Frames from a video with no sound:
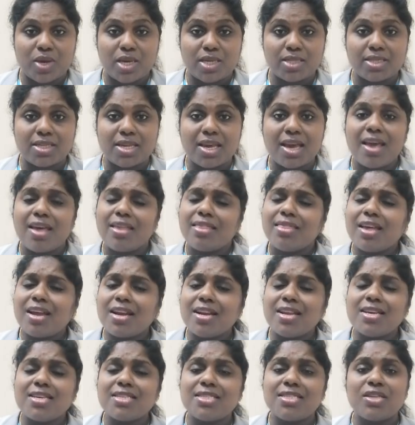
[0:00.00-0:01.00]
waste.
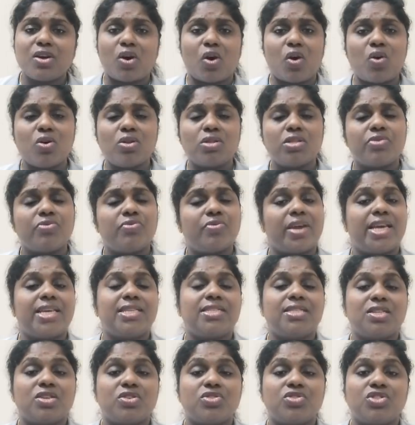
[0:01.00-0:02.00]
That is all the
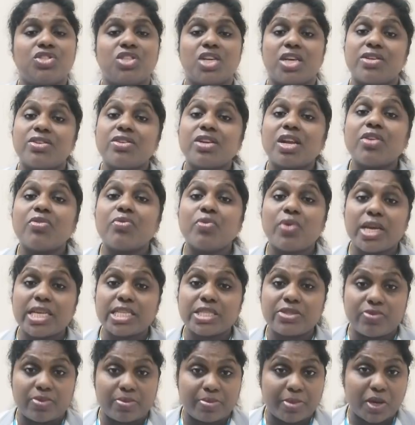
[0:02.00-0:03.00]
waste, general
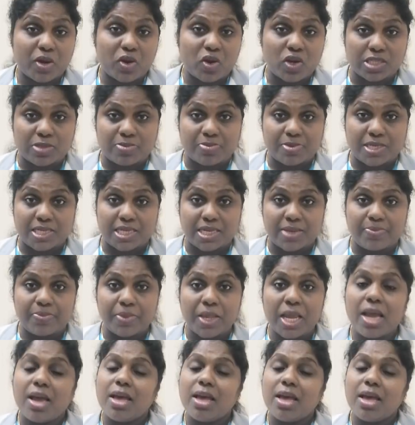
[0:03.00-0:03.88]
waste from a hospital,